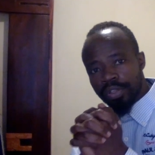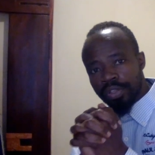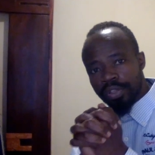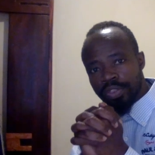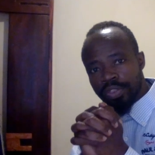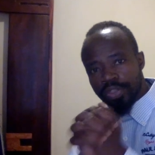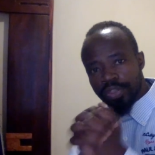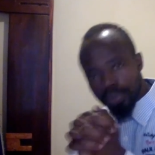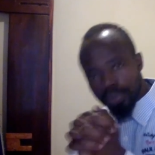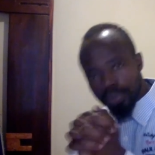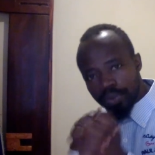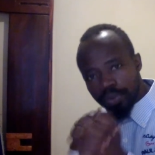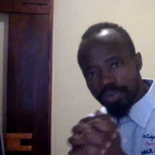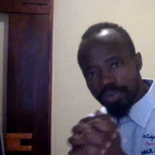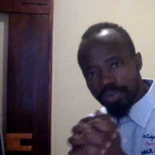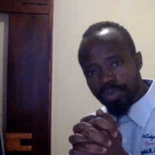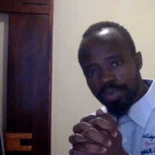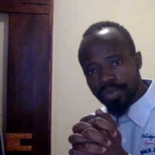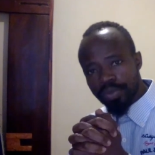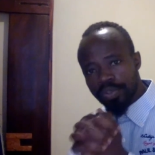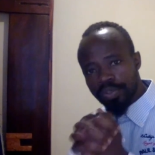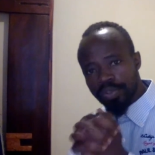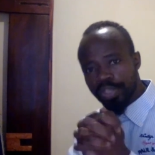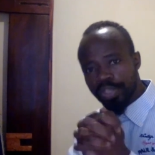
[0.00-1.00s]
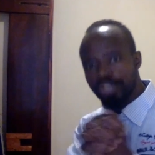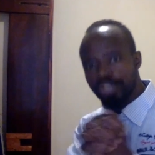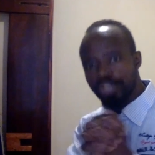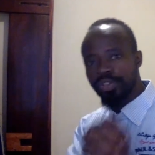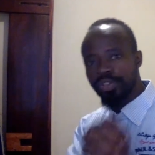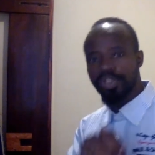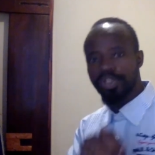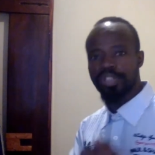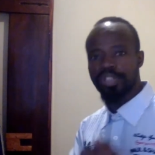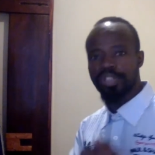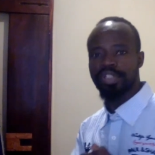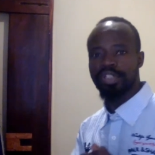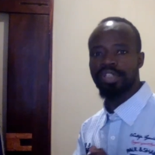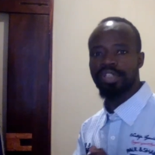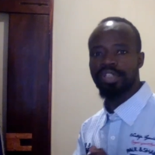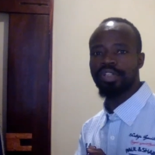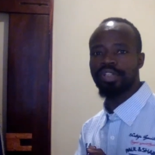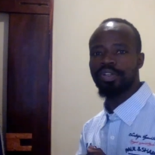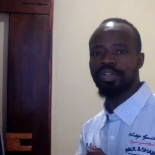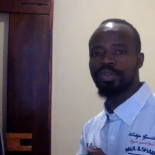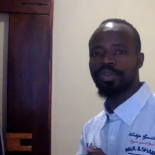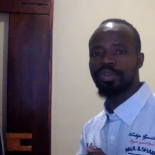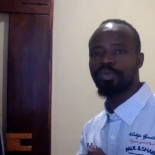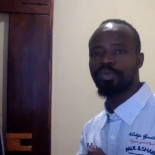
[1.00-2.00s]
through the unity
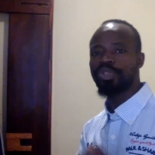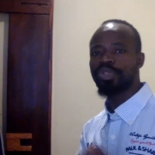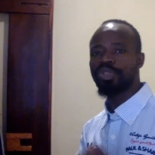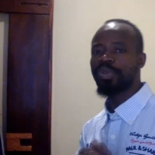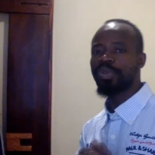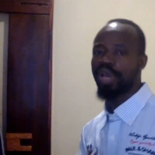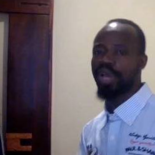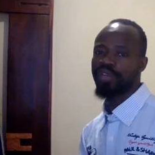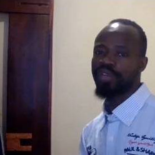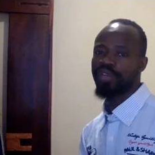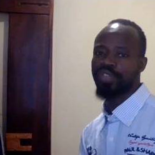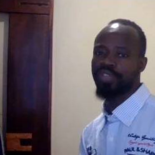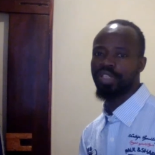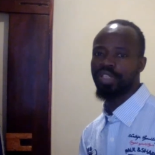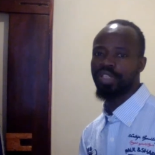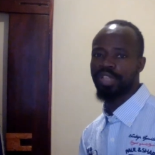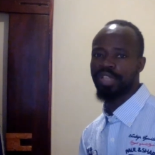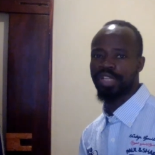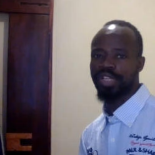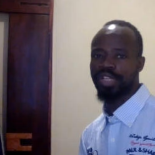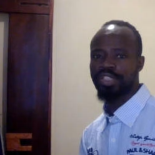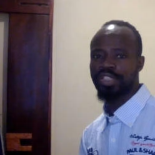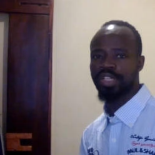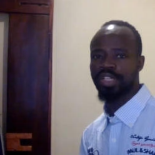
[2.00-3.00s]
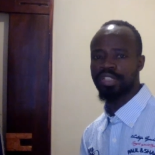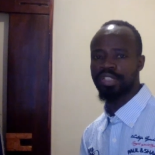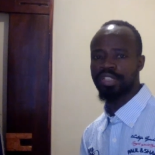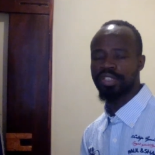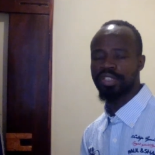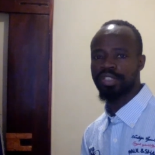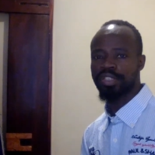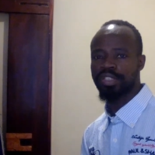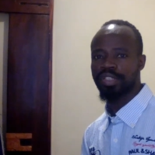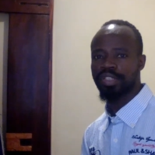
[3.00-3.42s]
which we have in Christ Jesus.